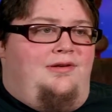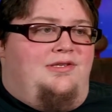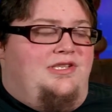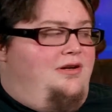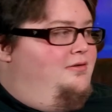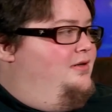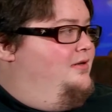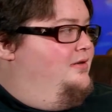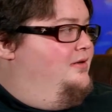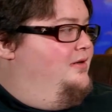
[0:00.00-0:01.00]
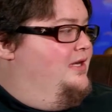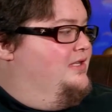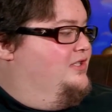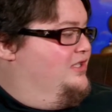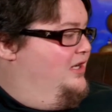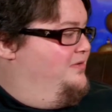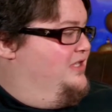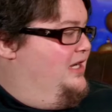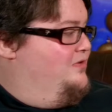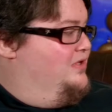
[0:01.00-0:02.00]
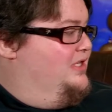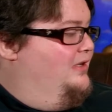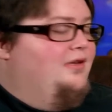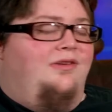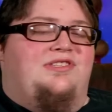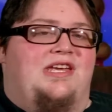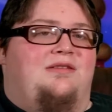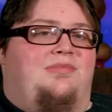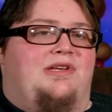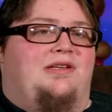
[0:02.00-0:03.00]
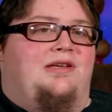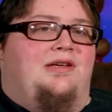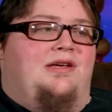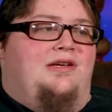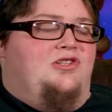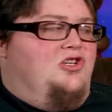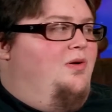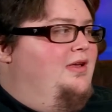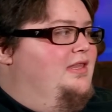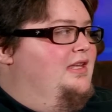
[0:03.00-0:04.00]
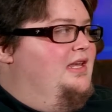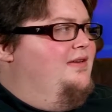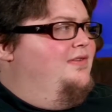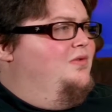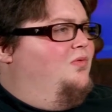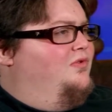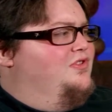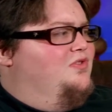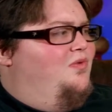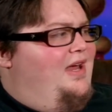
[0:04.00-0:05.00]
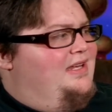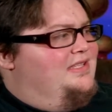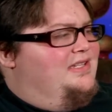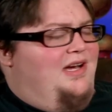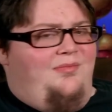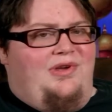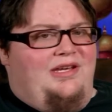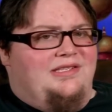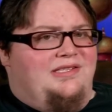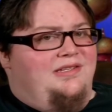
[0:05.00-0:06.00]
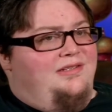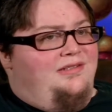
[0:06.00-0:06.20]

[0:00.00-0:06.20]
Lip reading: So, I just thought it was an interesting little tidbit, showing that even the world's greatest companies,